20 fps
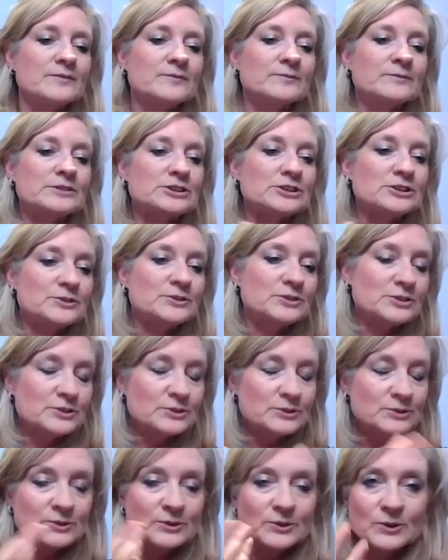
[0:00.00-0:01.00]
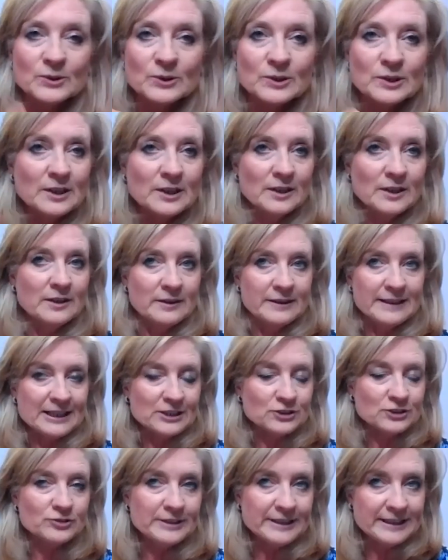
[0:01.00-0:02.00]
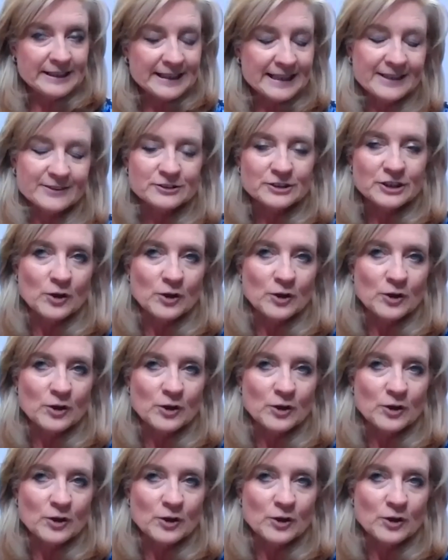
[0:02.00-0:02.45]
reduced or naturally now